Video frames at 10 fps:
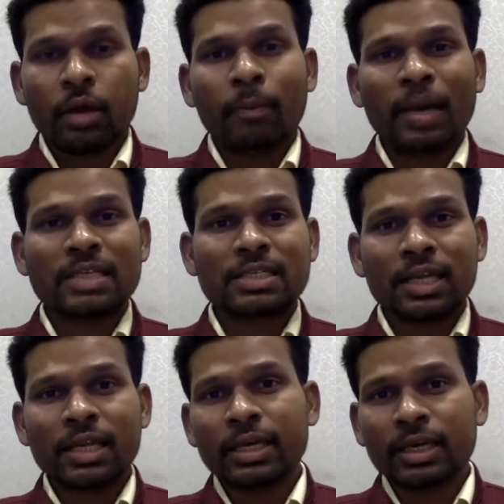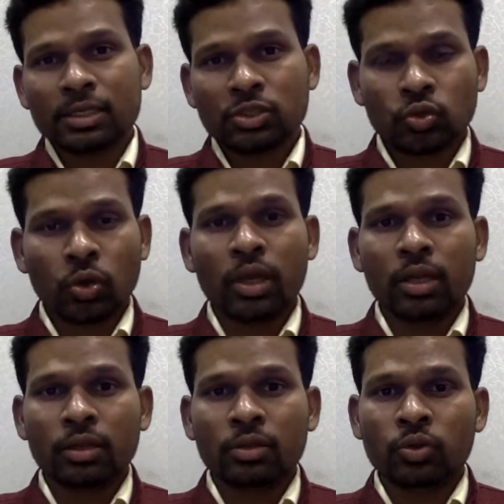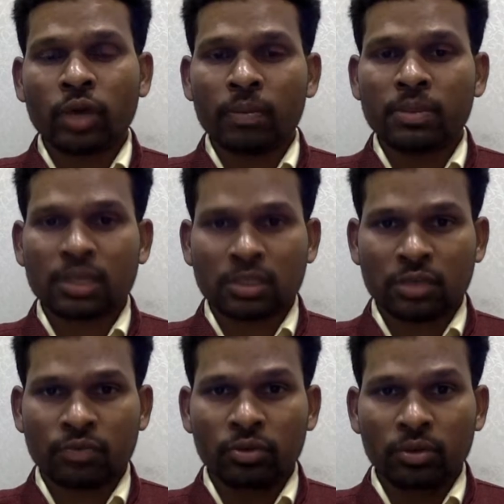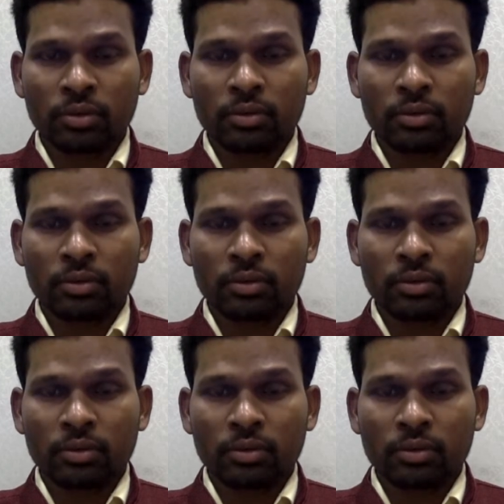By selling soil, you can be successful.